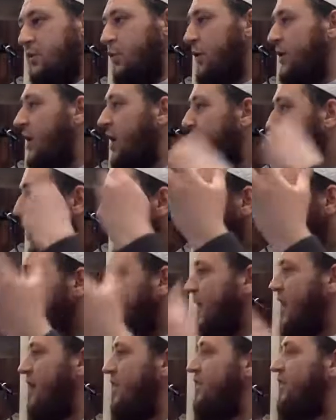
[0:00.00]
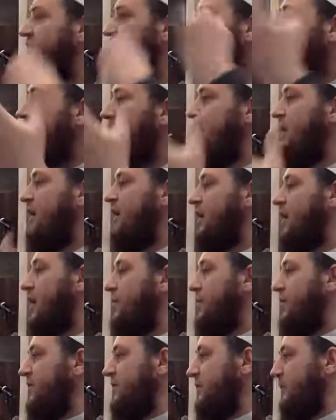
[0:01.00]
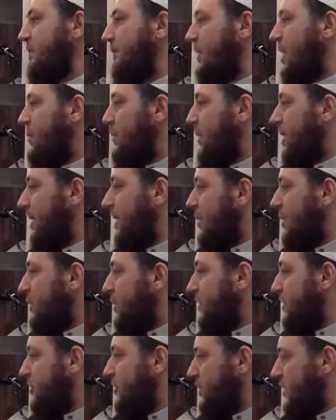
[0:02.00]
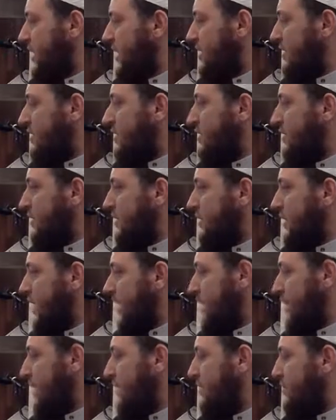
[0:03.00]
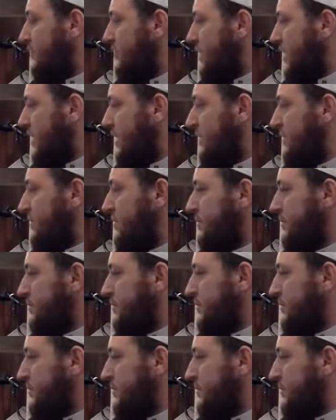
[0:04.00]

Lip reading: Do we not ponder and think upon the Qur'an and about the Qur'an?